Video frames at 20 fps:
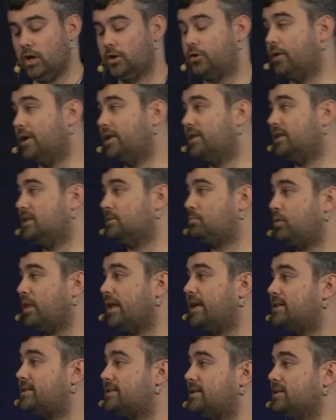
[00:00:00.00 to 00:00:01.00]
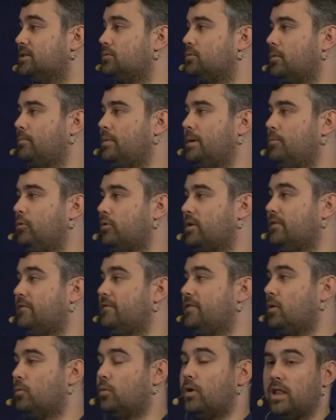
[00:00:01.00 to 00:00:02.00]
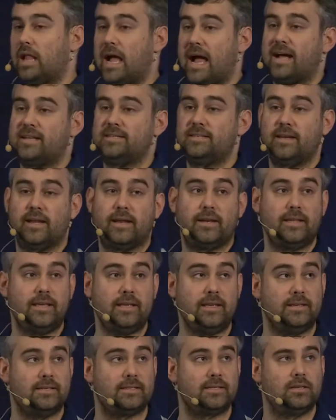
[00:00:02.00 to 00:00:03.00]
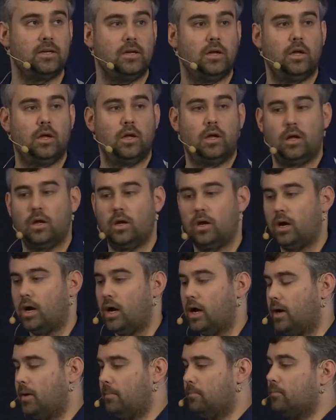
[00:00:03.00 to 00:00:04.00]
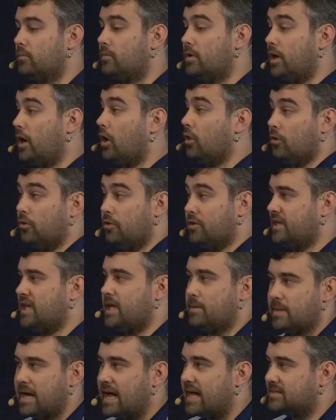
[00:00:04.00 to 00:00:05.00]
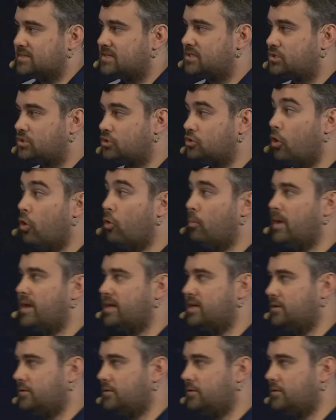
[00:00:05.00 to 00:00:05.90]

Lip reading: create these places where people can feel relaxed and at ease, although the game has so many